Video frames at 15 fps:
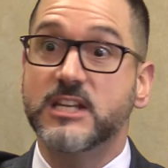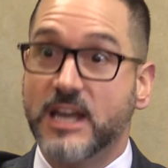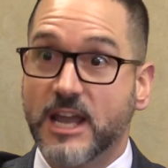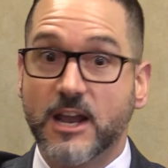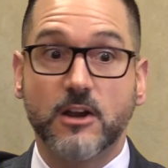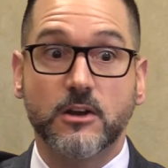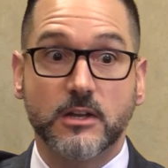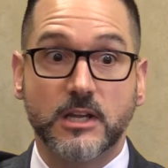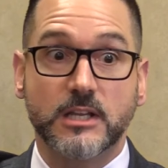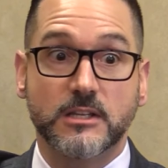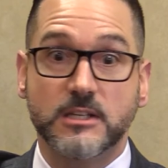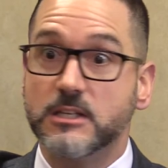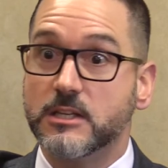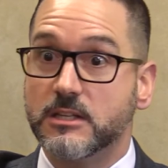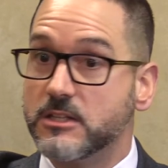care
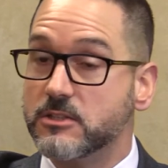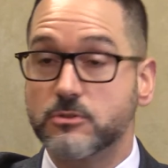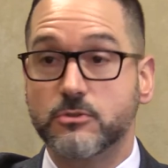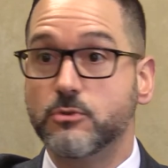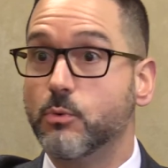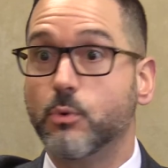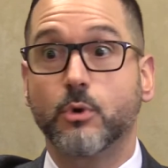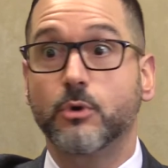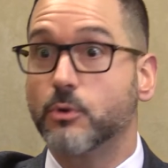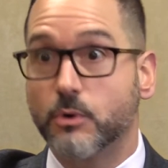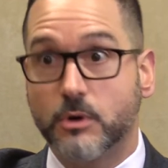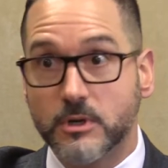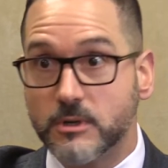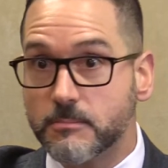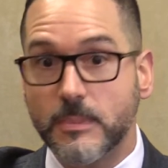in this new world
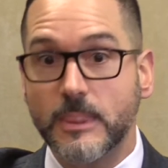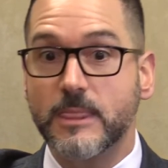order.